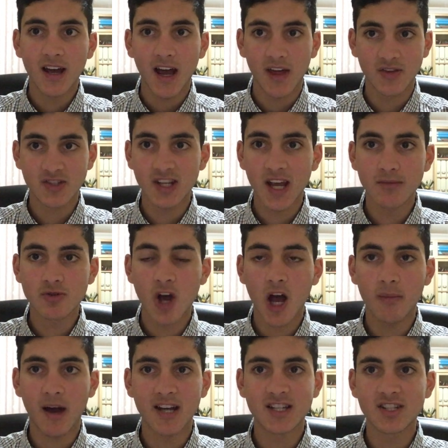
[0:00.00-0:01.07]
At the same
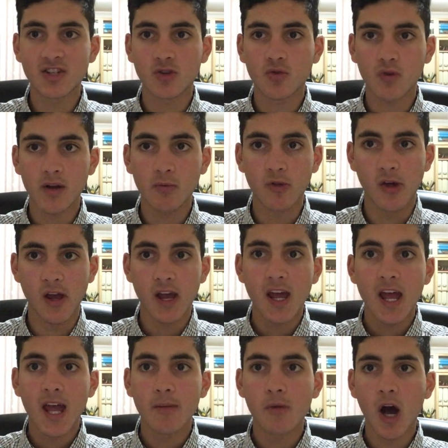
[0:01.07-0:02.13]
time, I disagree with it.
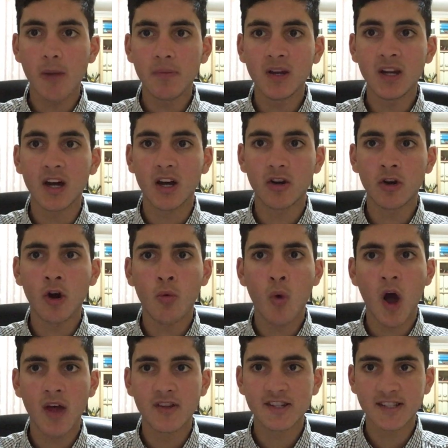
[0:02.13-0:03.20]
In my opinion, I don't know
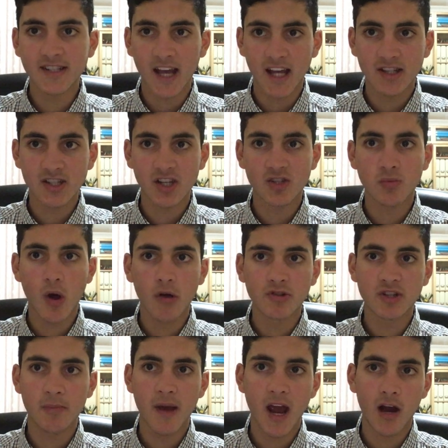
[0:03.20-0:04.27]
why the Saints, as well as
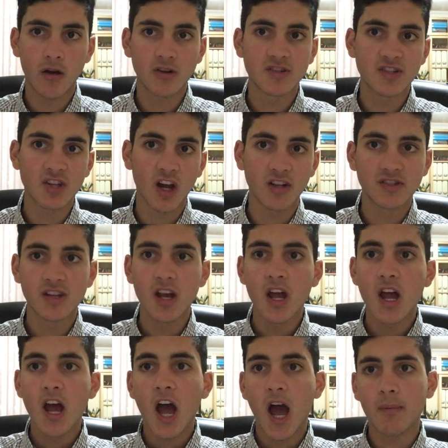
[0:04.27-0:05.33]
the Power and Suns,
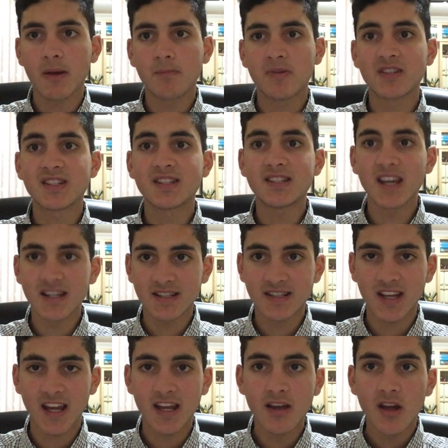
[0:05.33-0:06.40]
have been
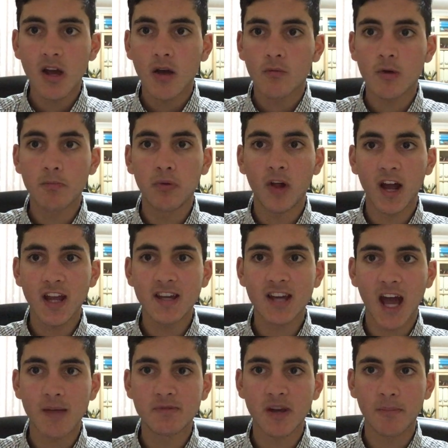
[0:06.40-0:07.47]
persisting with playing
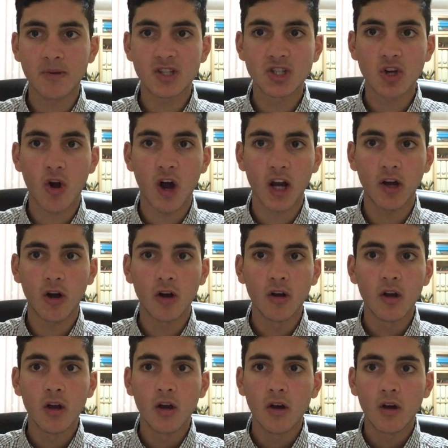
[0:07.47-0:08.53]
games up in China
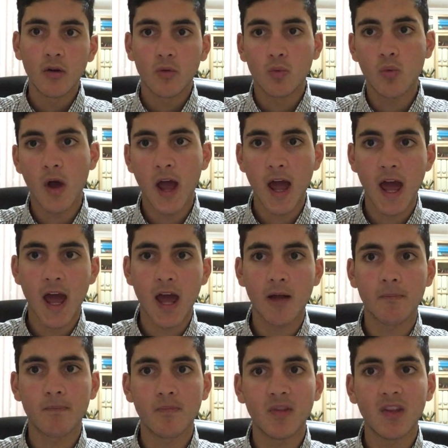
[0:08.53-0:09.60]

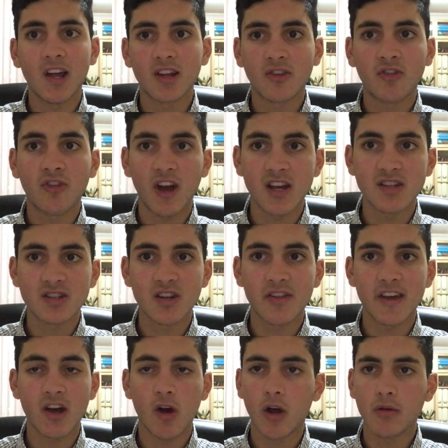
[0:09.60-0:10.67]
where, let's face it,
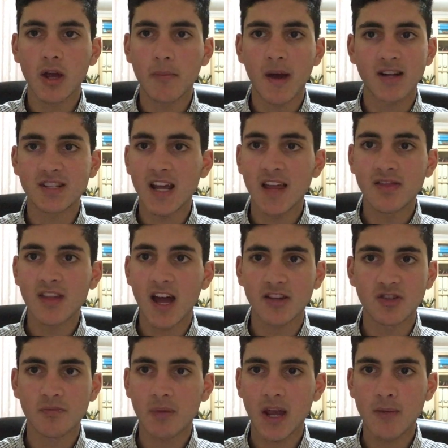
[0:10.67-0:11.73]
that only about
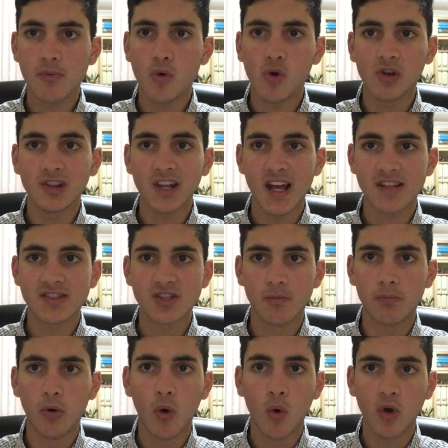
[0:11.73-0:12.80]
10,000 people or less
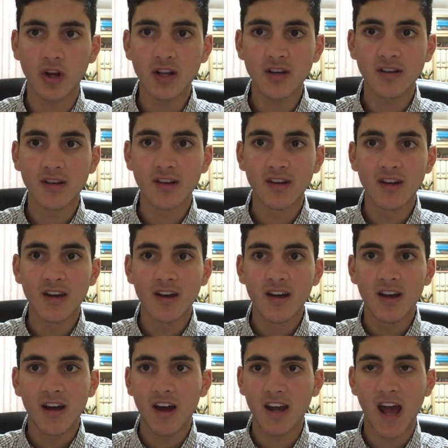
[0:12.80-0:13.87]
support it
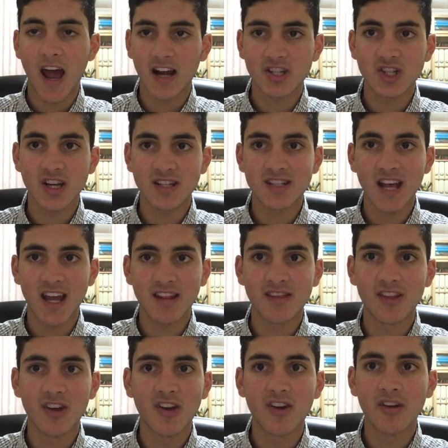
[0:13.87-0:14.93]
and actually attend
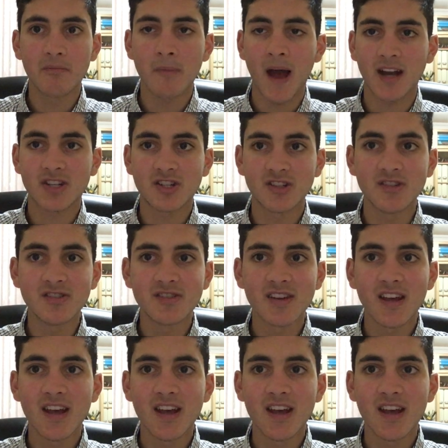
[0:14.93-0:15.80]
the matches.